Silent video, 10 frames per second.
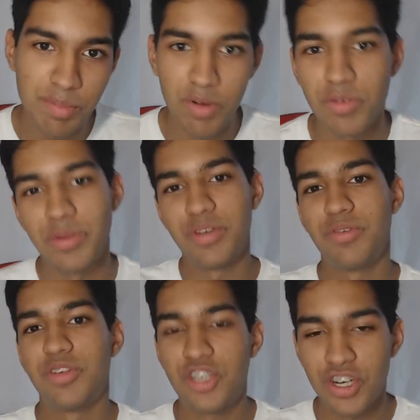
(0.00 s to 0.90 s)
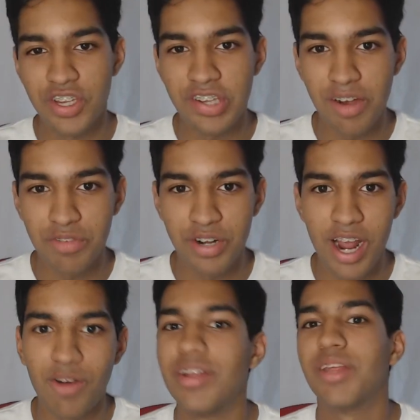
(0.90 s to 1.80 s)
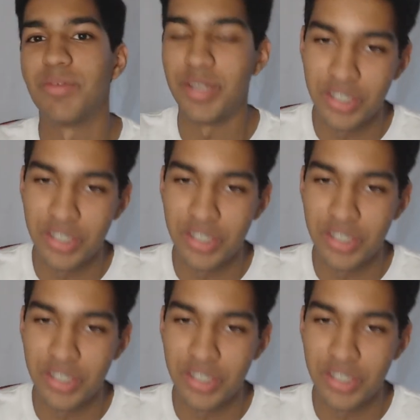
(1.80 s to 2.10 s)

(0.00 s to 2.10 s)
we do churn this out for an hour, and then we just